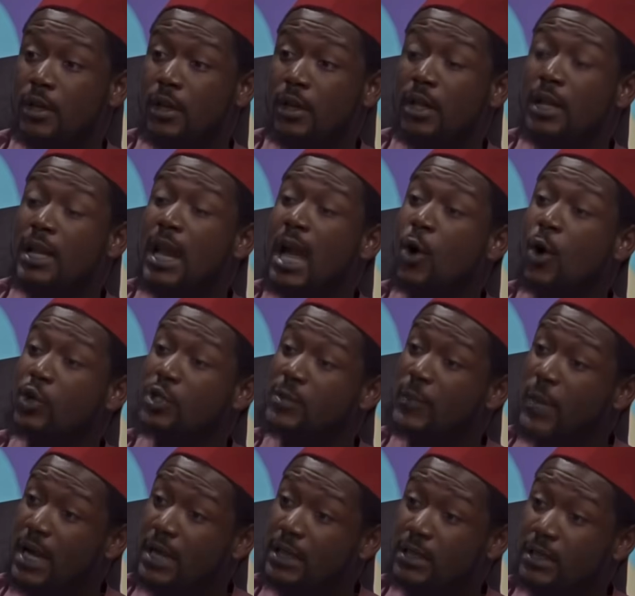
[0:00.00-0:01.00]
their
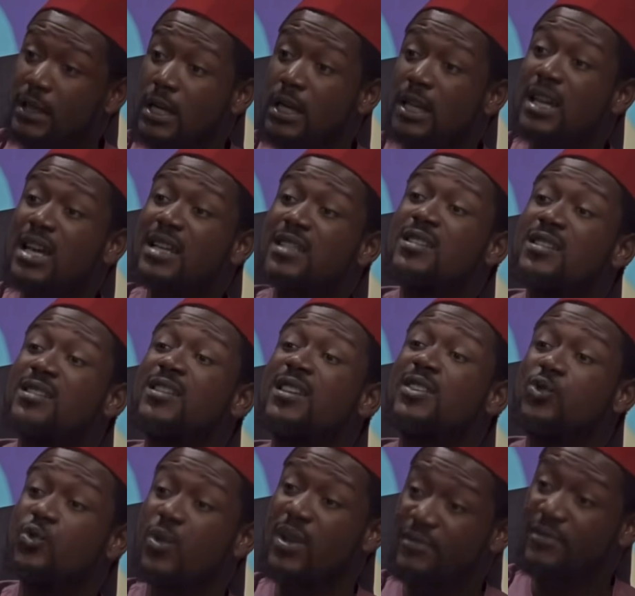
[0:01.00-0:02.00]
husband, nicely they
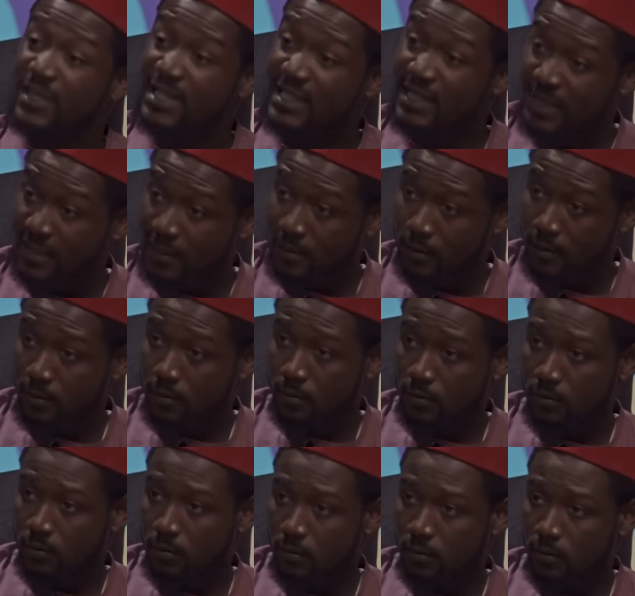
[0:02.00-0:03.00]
do everything.
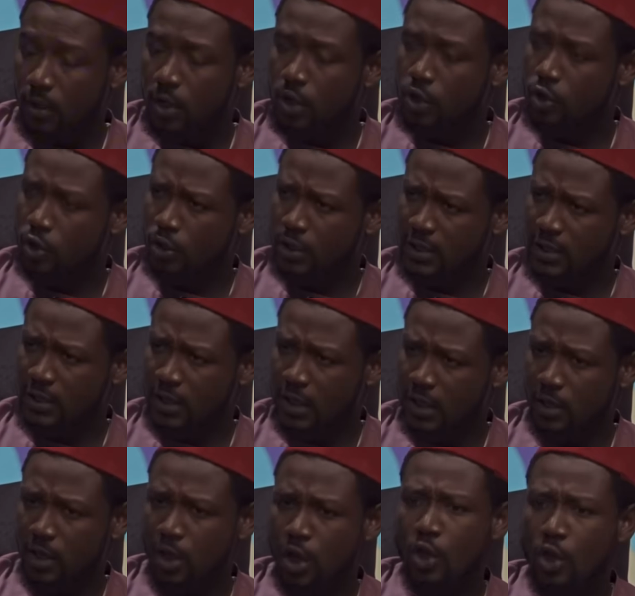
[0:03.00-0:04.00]
Do you
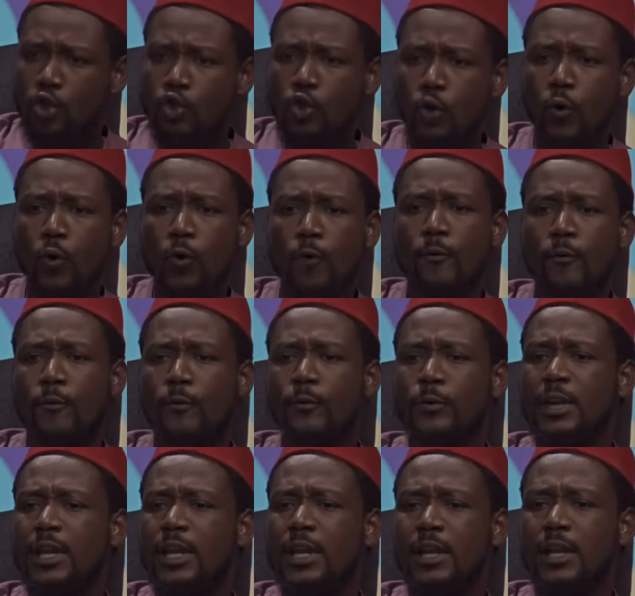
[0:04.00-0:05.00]
understand? So
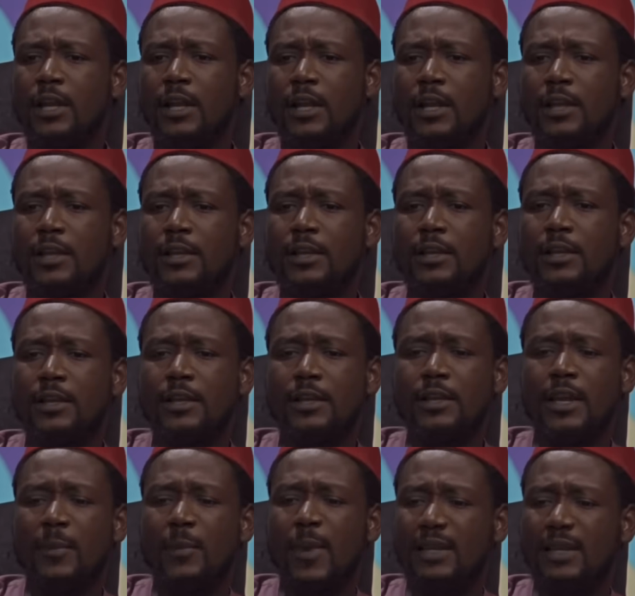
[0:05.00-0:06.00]

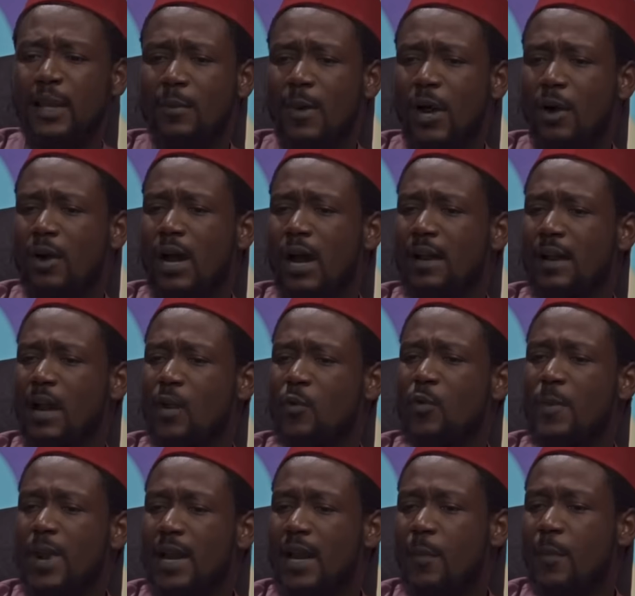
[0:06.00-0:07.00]
the part about career
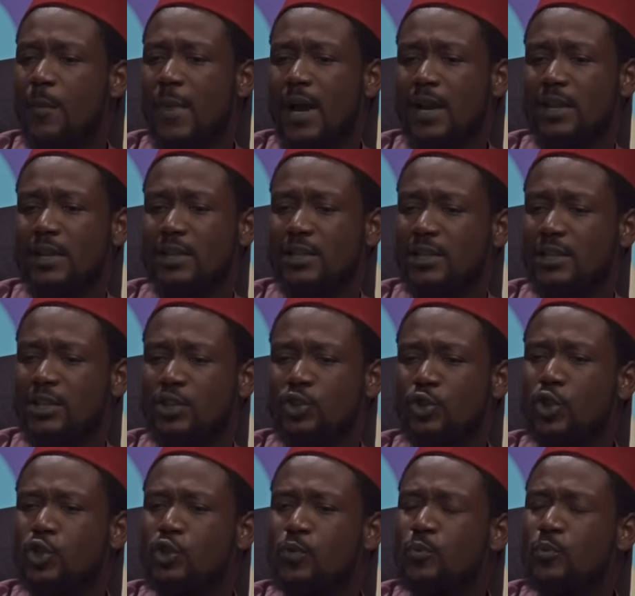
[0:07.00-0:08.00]
women and marriage is
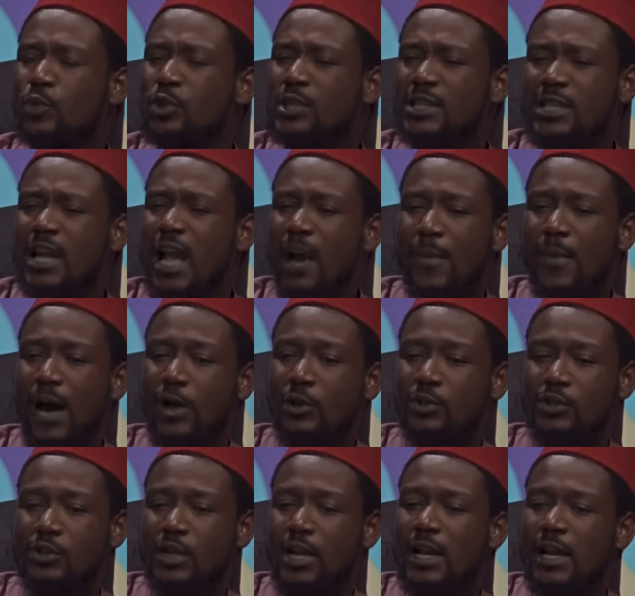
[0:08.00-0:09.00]
not mostly
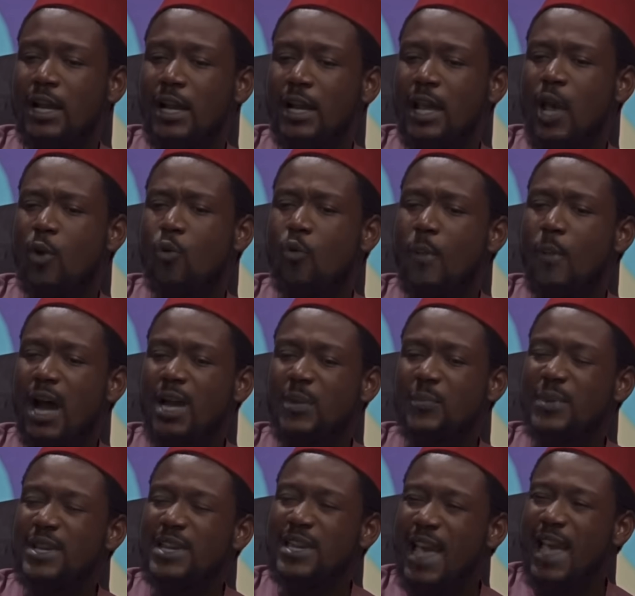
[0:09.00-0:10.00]
about a woman
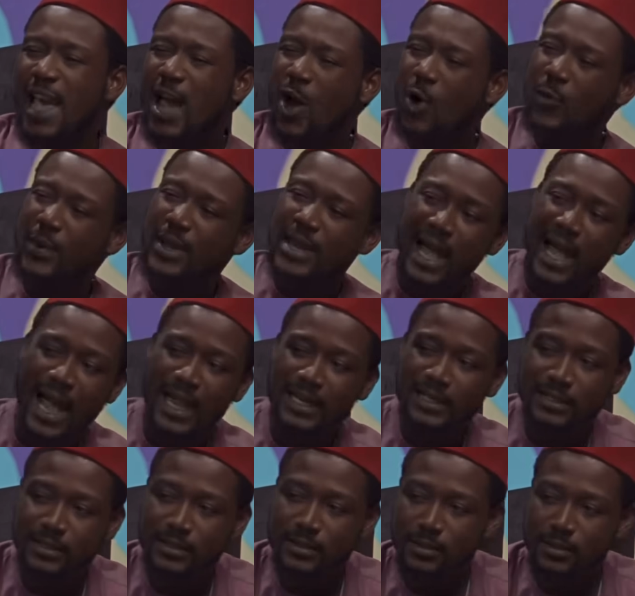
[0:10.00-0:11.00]
being a helping
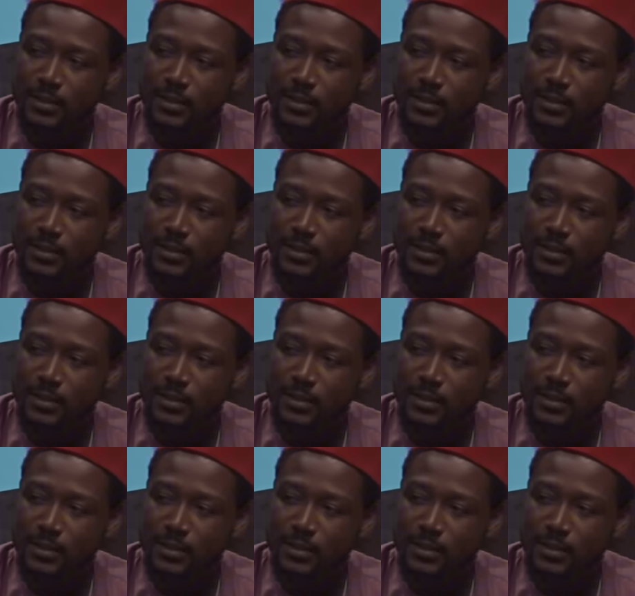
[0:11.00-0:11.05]
hand